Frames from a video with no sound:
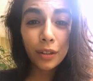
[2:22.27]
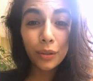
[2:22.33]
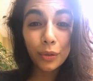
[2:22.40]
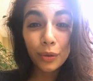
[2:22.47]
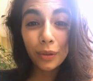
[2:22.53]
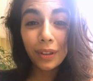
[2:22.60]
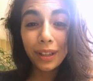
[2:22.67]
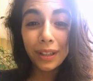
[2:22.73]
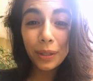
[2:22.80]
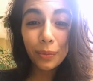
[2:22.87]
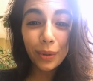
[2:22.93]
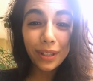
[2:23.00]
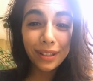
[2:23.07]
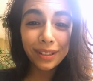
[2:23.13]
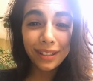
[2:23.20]
So today is
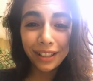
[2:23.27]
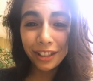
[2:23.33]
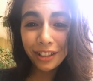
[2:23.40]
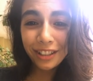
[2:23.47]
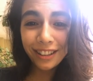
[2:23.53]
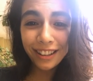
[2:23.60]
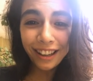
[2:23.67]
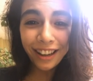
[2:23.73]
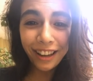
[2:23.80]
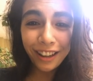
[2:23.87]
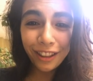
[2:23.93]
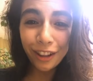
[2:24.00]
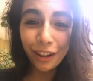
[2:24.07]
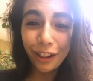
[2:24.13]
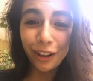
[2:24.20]
presentation
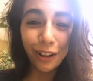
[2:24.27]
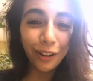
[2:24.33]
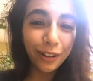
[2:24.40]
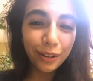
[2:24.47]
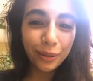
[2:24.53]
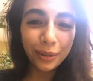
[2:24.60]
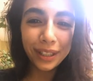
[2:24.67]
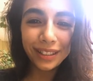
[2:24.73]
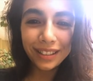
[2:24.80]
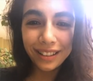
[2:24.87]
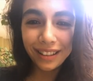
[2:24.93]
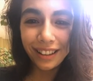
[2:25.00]
day, the long-awaited